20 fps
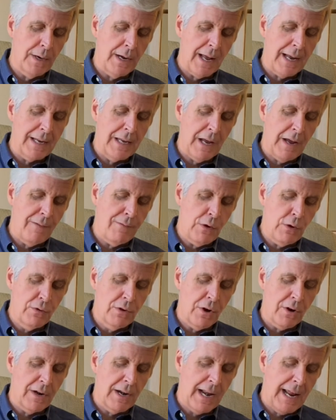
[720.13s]
and I gave you
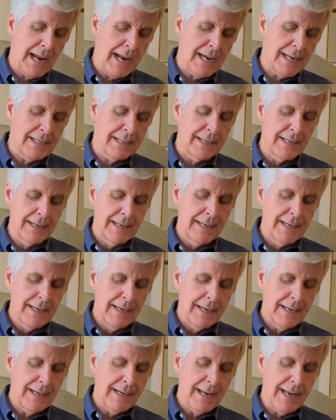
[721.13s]
their land.
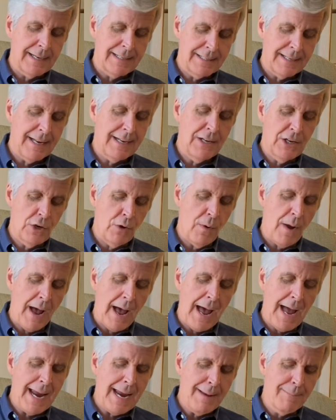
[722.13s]
And I said to you,
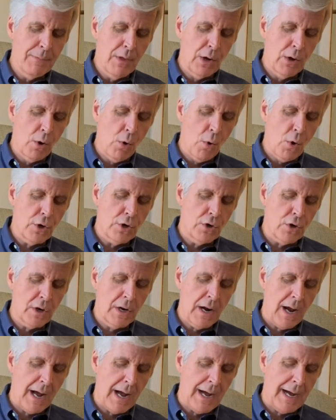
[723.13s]
I am the Lord your
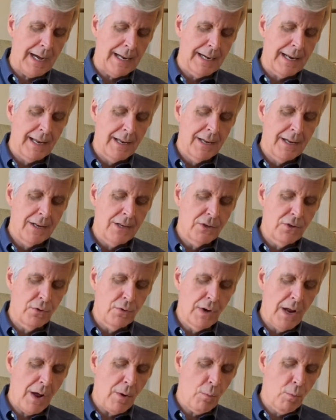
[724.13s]
God. Do
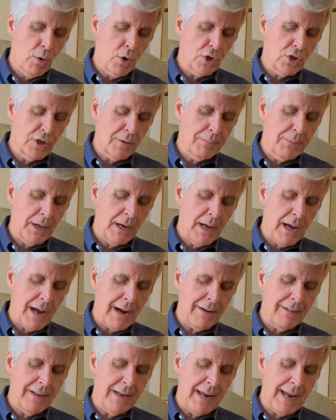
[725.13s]
not worship the
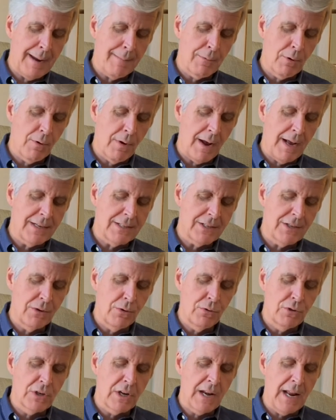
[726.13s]
God of the Amorites in
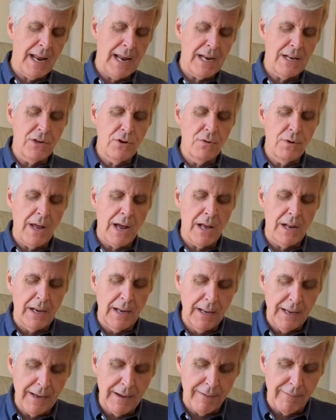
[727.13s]
whose land you now
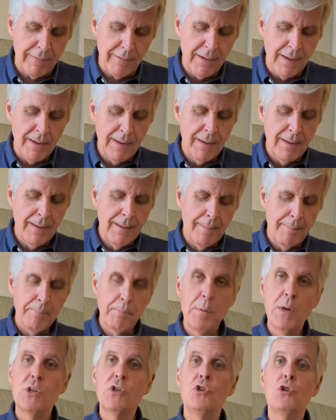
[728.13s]
live.
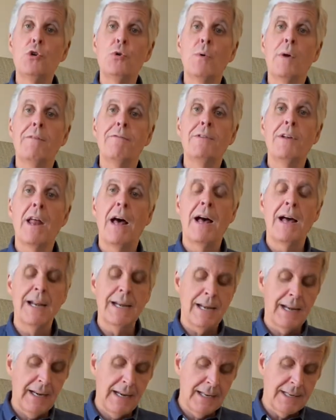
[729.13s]
But you have
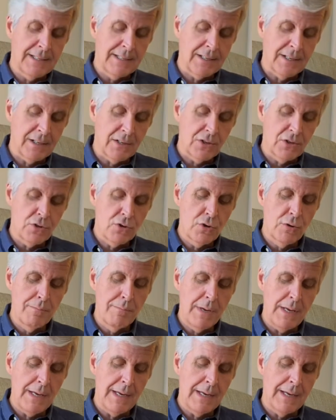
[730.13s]
not listened to
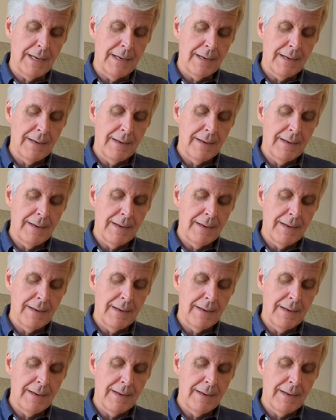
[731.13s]
me.